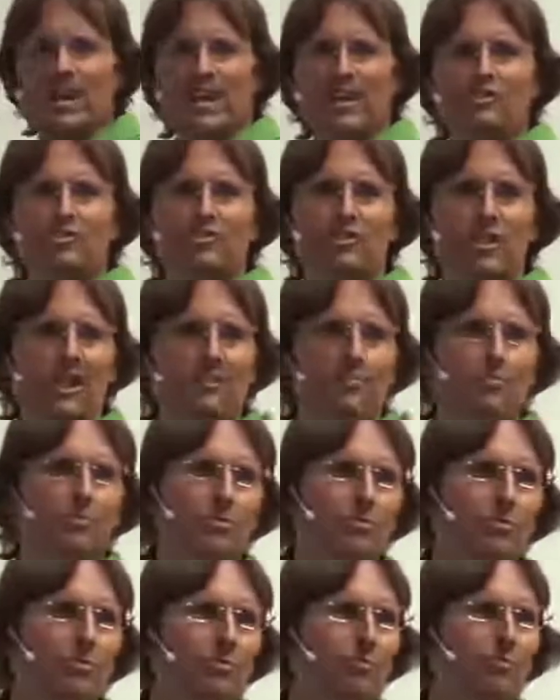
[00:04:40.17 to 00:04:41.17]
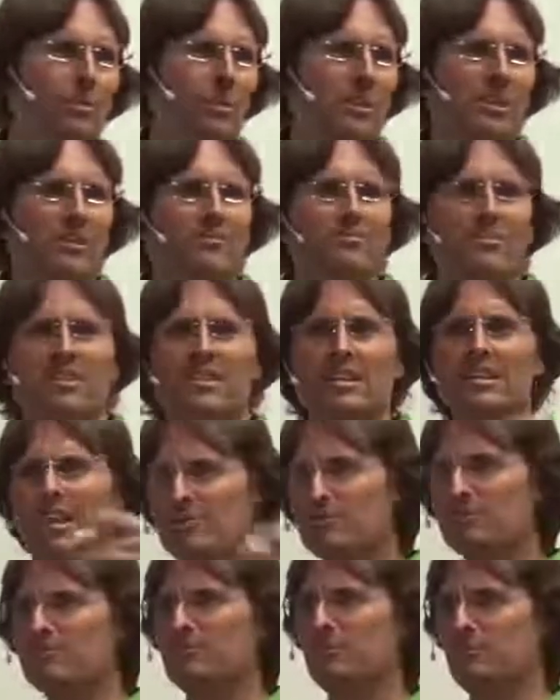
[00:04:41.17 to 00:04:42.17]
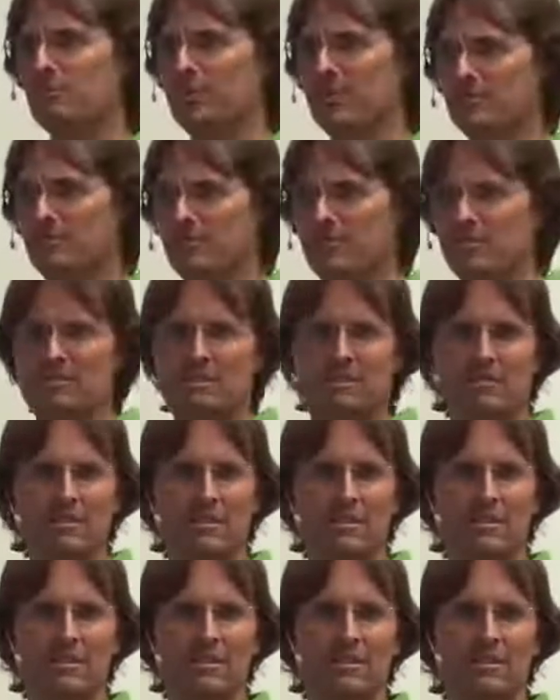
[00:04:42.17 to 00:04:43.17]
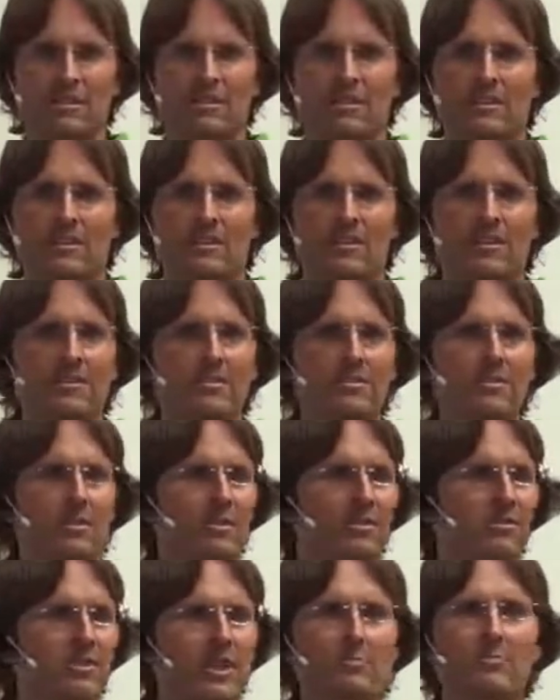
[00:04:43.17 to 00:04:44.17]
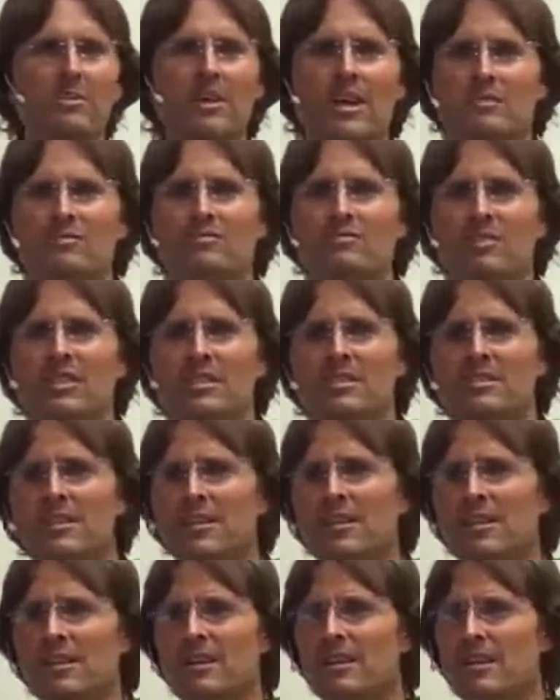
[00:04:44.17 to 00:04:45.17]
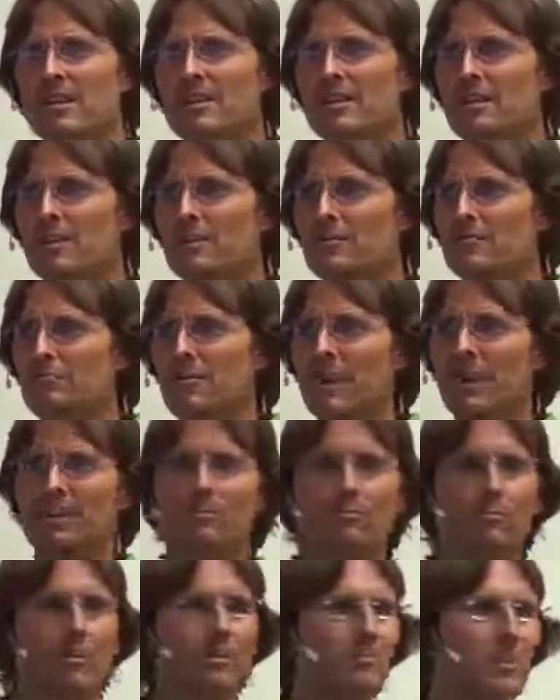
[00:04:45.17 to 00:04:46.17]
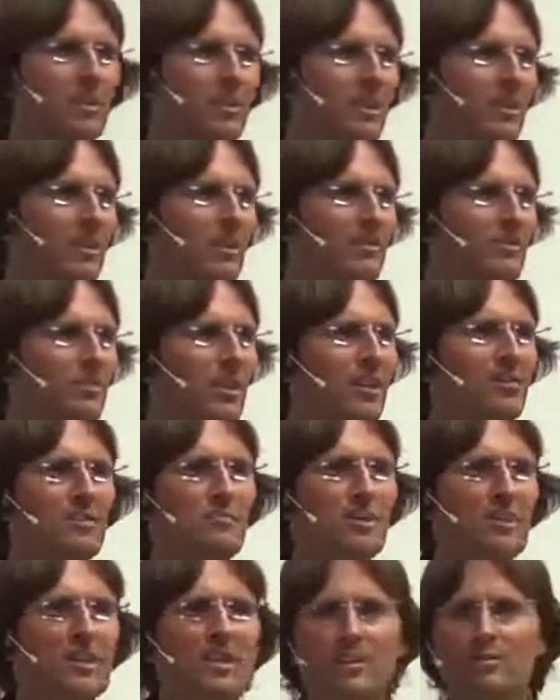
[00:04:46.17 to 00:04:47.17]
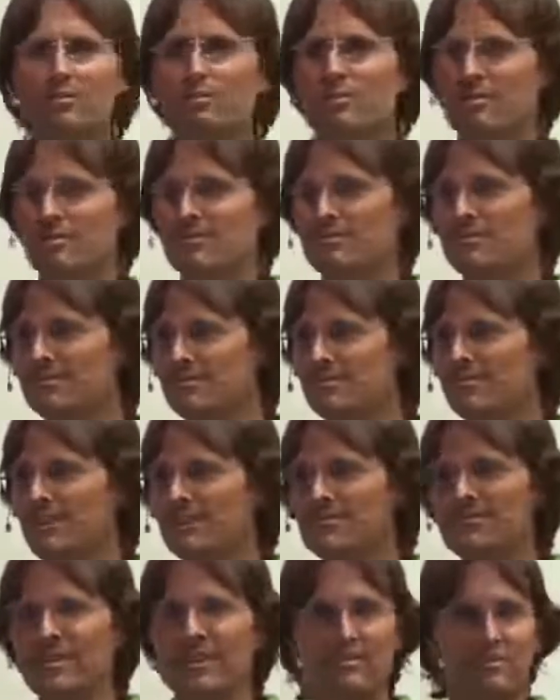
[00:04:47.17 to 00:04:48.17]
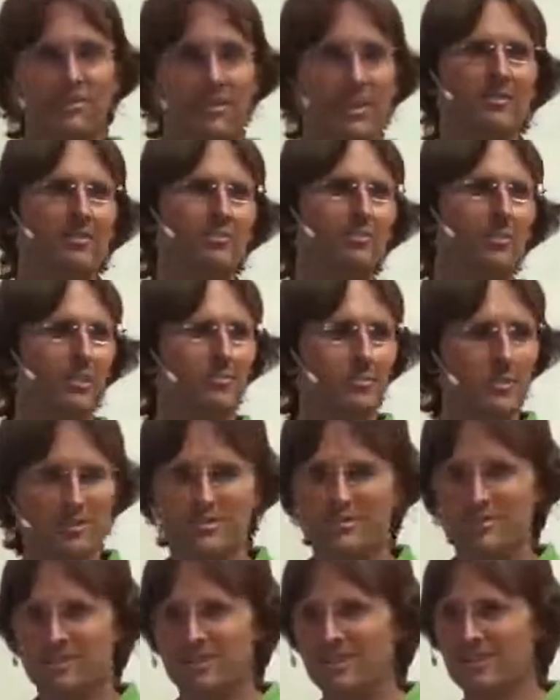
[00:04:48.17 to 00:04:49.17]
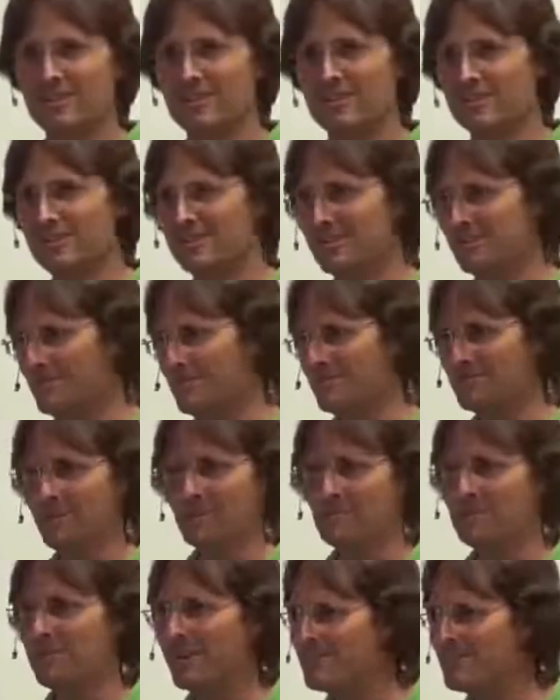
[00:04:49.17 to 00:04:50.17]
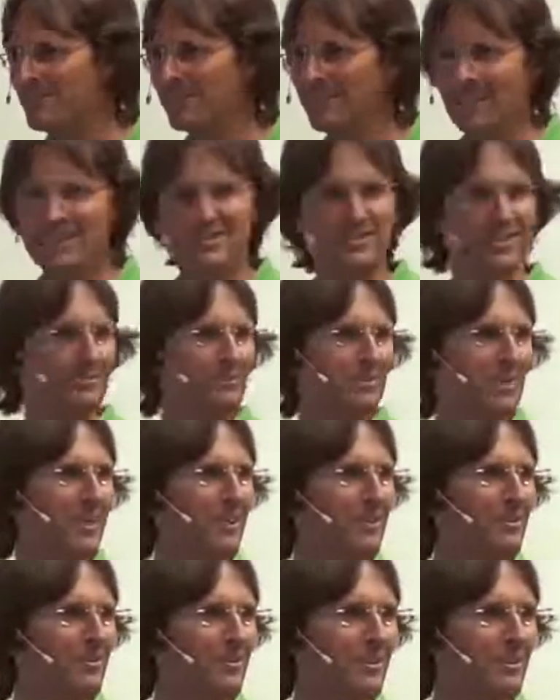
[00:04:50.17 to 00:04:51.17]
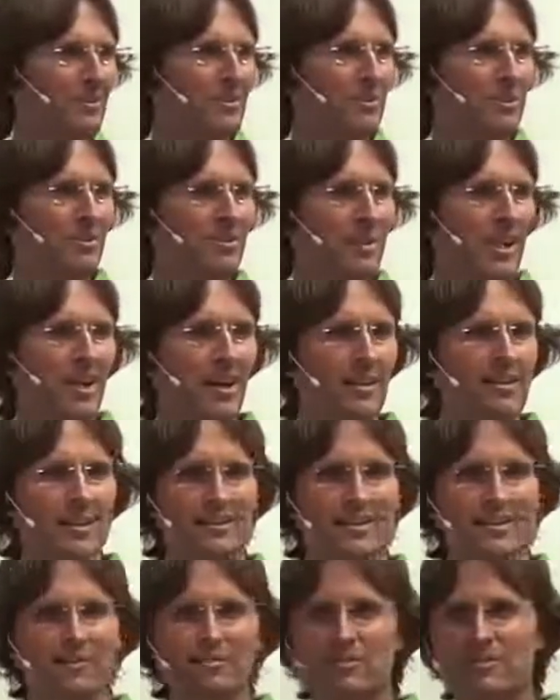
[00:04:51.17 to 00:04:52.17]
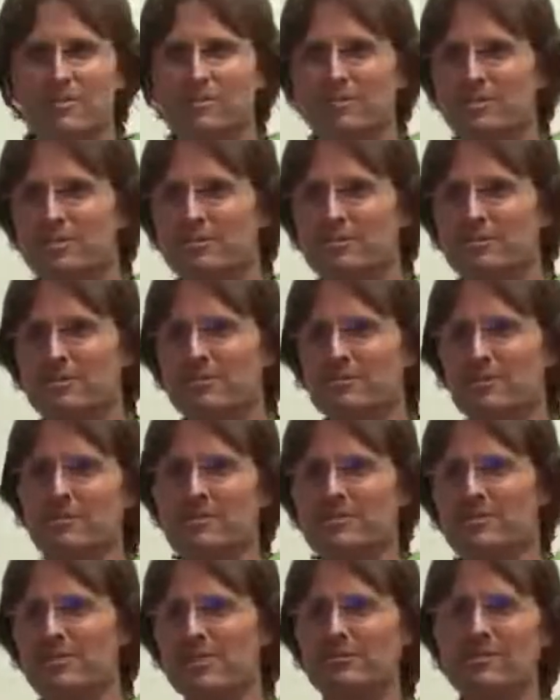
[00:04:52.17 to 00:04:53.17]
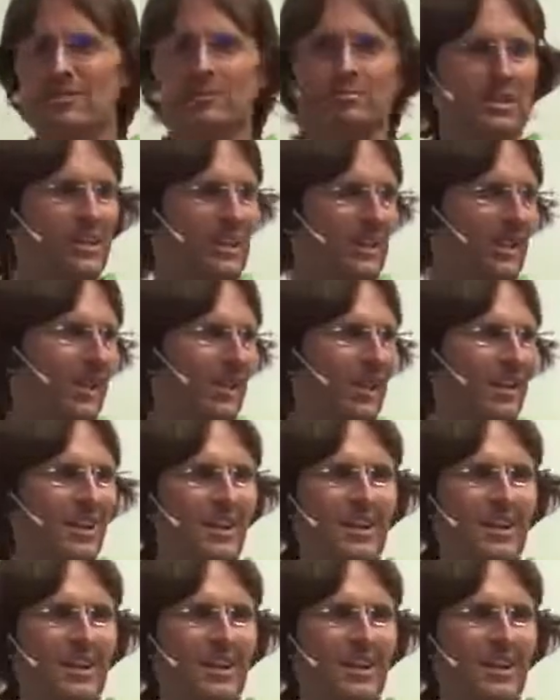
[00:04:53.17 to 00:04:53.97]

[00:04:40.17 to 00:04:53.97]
is our general belief in the country we live in? So in some countries, men and women are said to be equal. And I say said to be because it's not always the case. Even here in the USA, I think there's still a discrepancy between